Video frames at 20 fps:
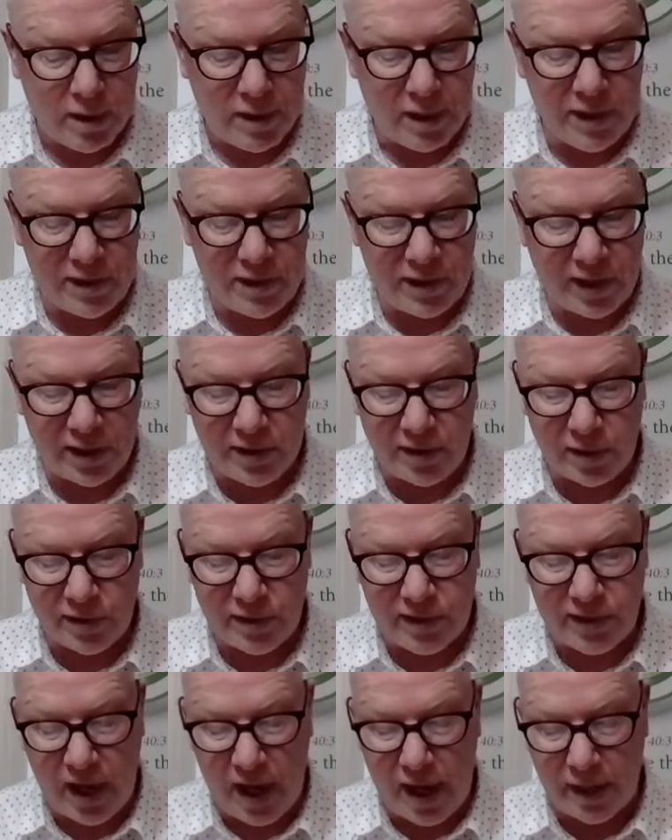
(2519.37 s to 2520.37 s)
These things are
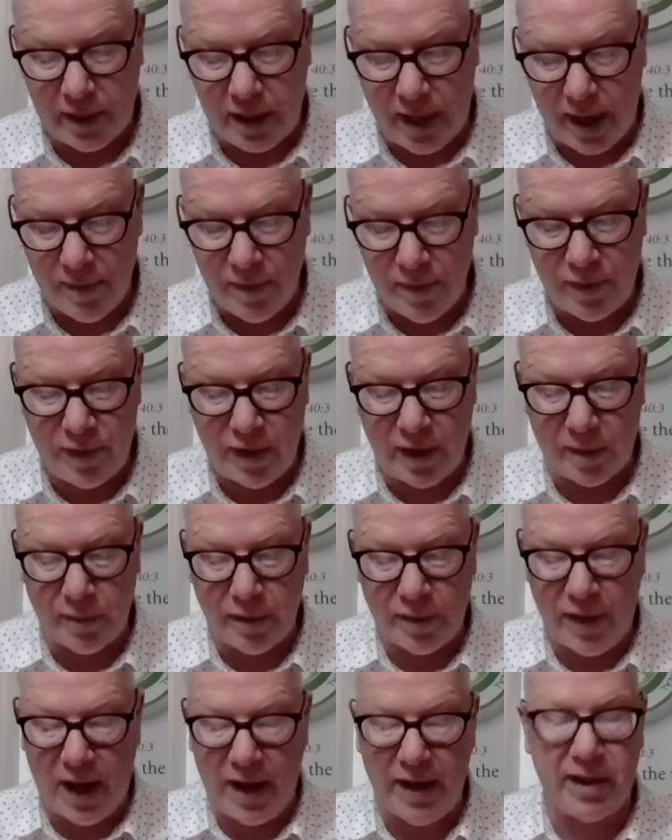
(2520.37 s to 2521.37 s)
sent, everything
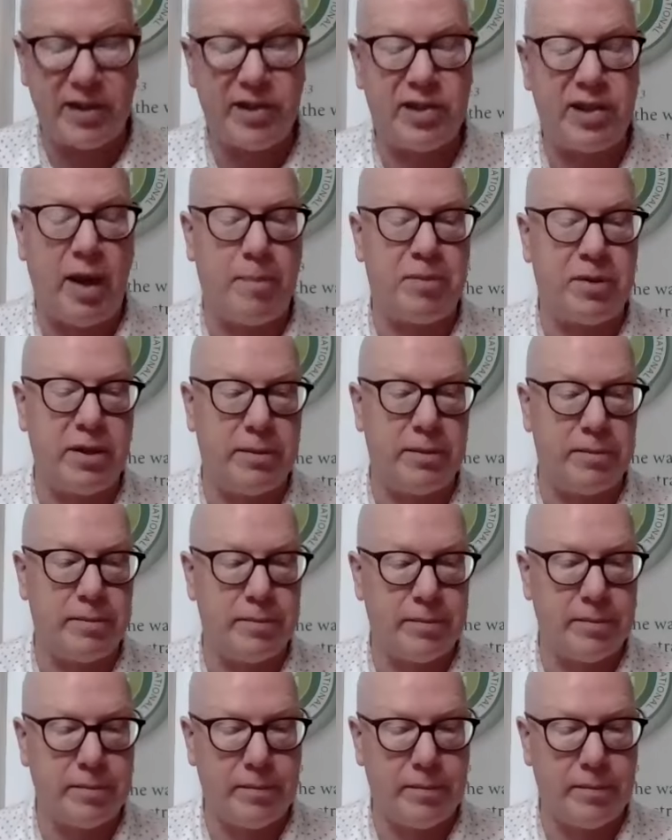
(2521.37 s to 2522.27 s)
without exception.